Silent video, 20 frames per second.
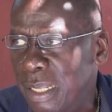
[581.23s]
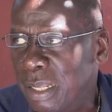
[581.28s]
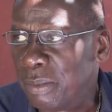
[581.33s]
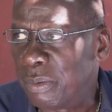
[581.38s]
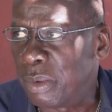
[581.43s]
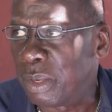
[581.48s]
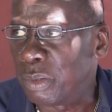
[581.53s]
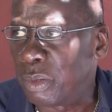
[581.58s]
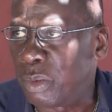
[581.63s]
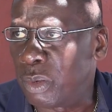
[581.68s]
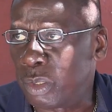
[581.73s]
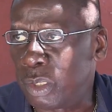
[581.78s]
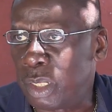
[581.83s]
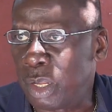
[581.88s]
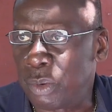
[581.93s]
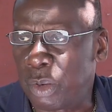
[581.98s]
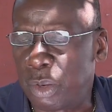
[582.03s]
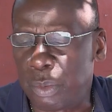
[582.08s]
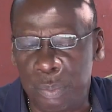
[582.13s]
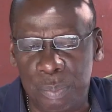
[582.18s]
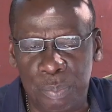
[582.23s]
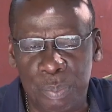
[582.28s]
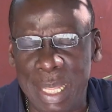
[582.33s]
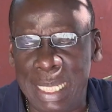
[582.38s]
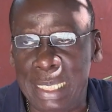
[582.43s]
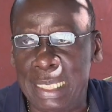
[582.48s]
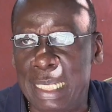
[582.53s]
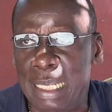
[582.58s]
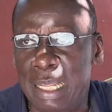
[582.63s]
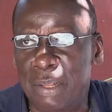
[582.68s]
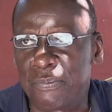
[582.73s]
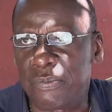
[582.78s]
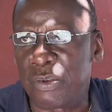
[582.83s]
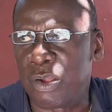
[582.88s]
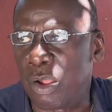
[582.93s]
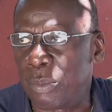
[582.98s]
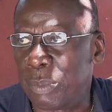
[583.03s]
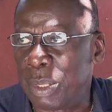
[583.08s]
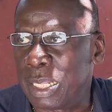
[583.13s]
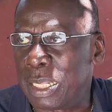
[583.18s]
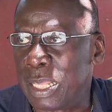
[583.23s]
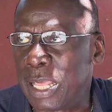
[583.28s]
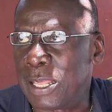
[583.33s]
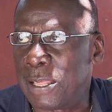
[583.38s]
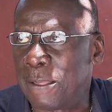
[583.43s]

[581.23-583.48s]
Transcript: where they were bending and forming